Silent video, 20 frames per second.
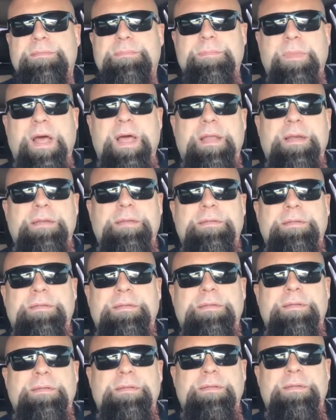But
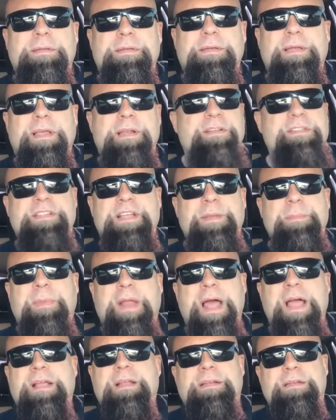it'll seem
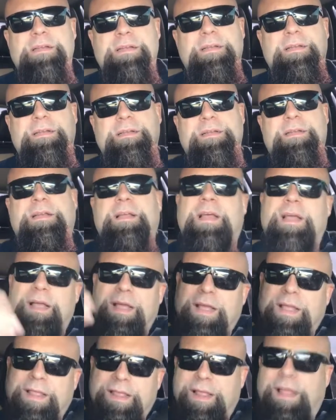like
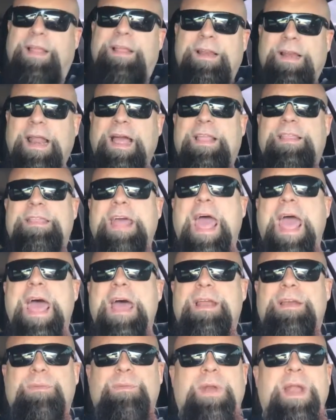like that
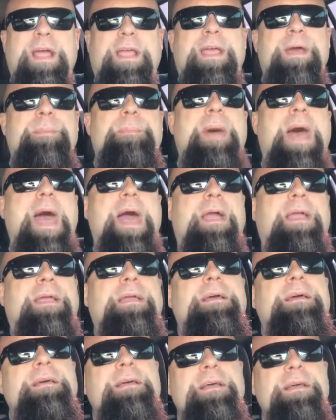when I come back.
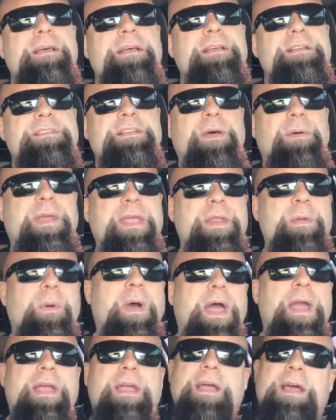So
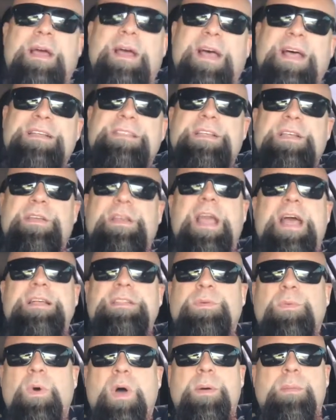anyway, I'll see you
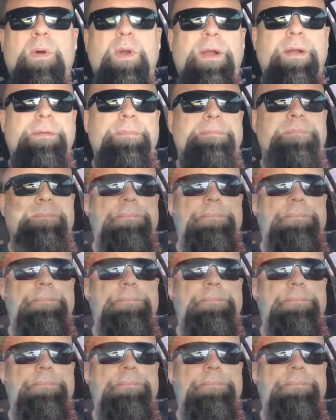guys at Walmart.